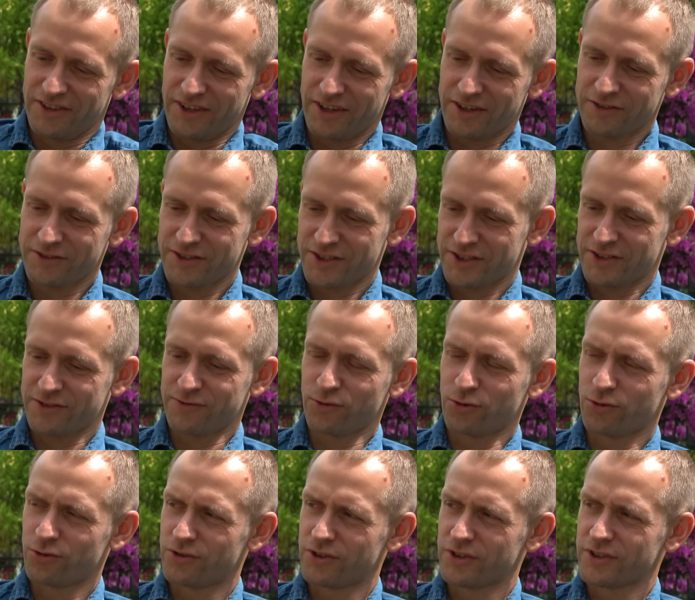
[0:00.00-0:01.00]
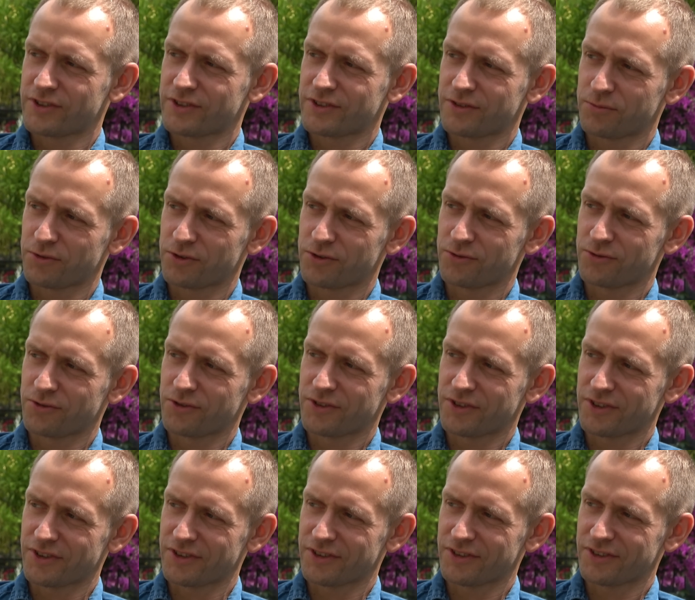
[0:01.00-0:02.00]
Thanks for this
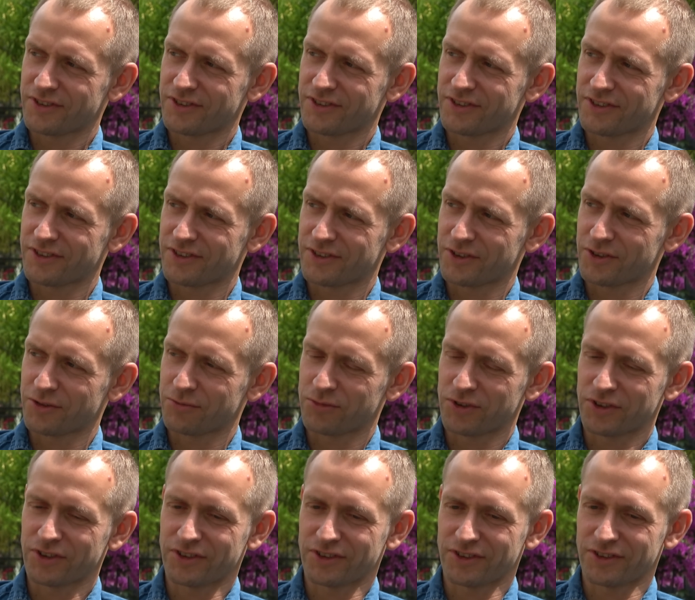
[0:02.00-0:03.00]
opportunity, Mick,